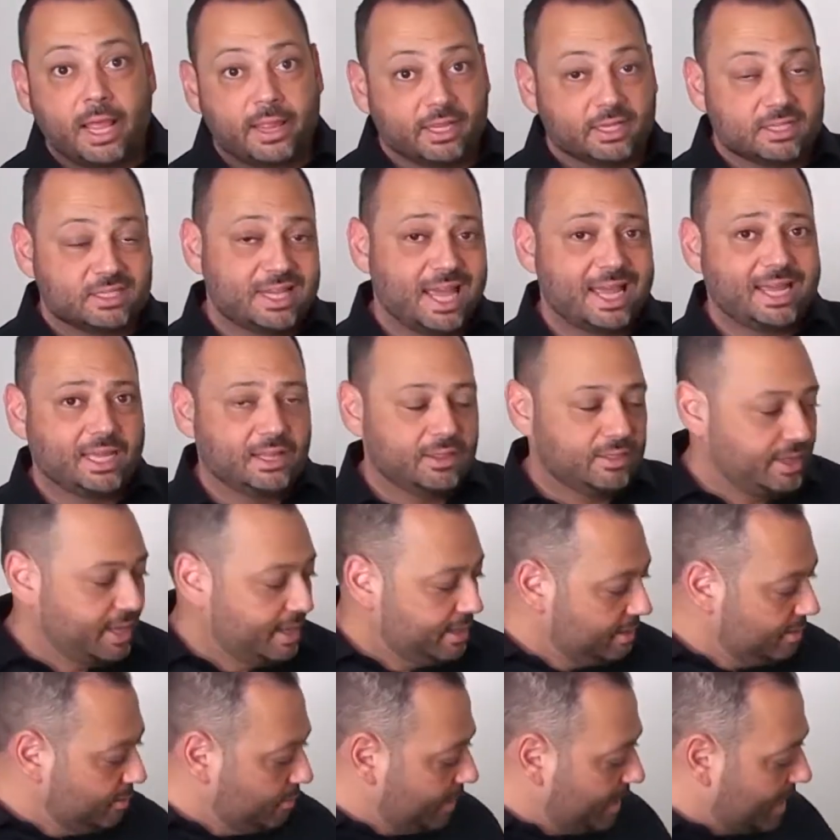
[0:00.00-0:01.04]
The second
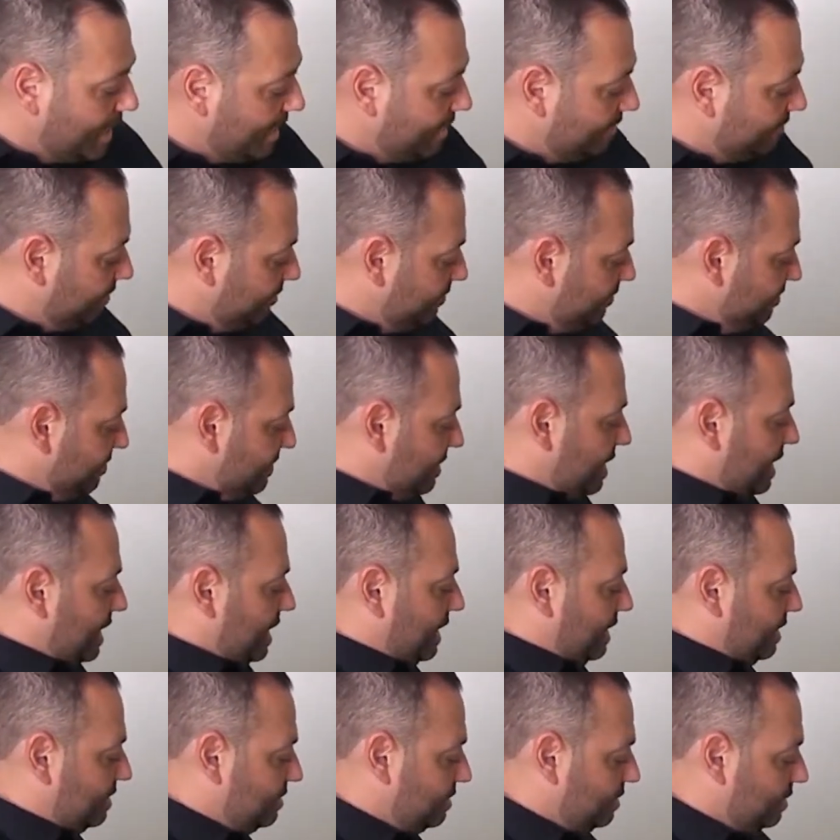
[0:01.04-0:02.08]
thing that we have
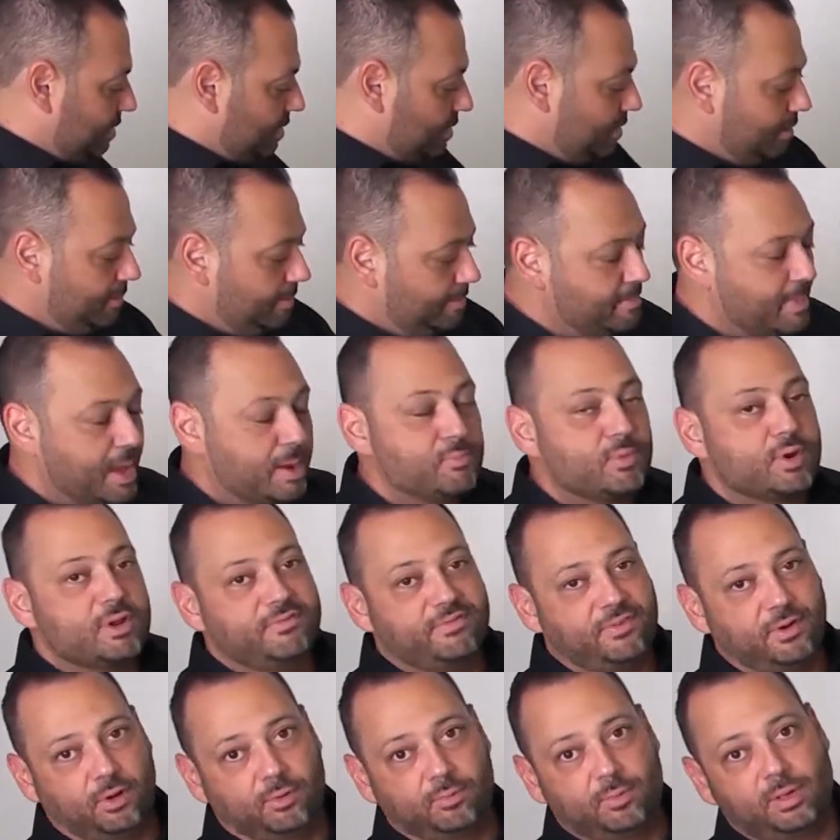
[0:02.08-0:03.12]
is memory
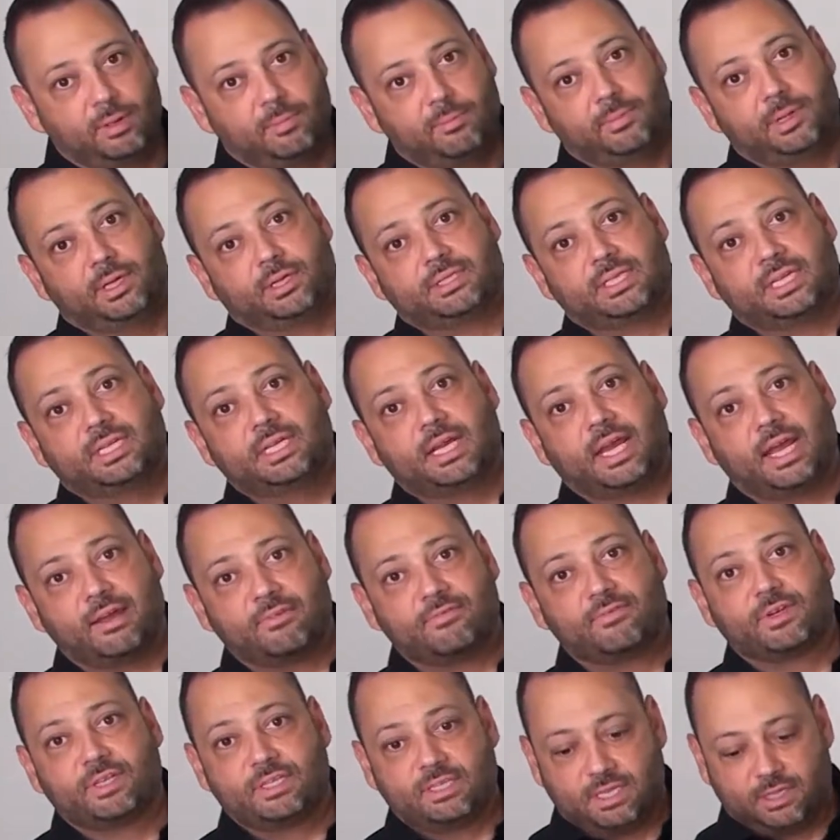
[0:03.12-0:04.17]
foam built into
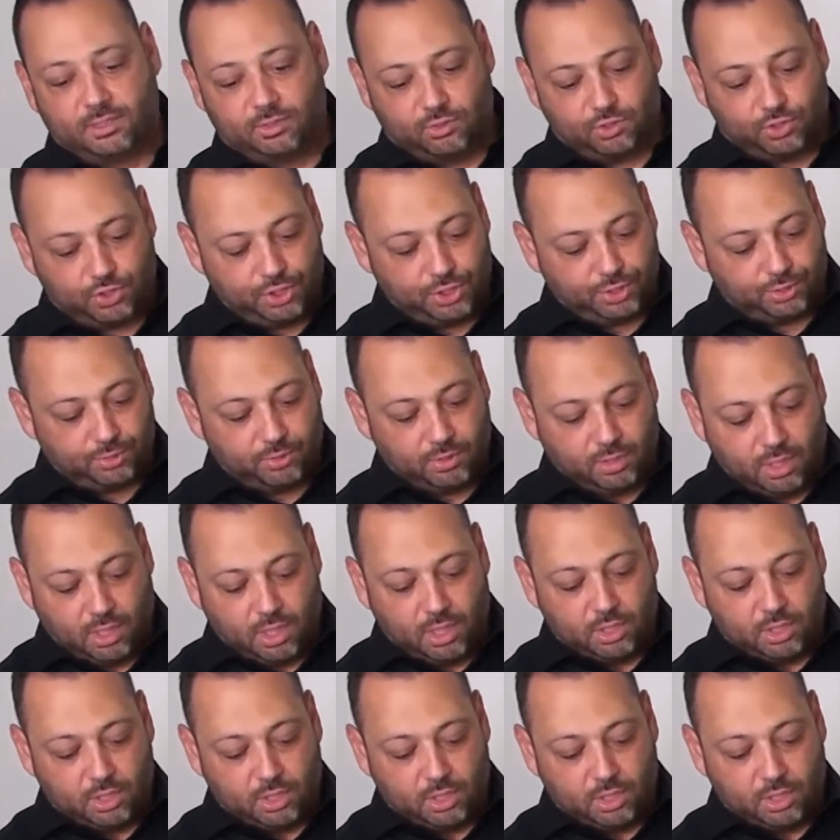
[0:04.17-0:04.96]
every single shoe.